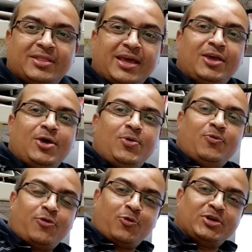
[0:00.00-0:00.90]
Thank you
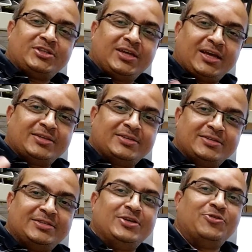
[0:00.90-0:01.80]
for watching, and
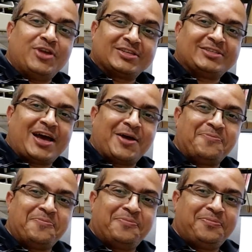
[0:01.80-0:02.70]
see you next time.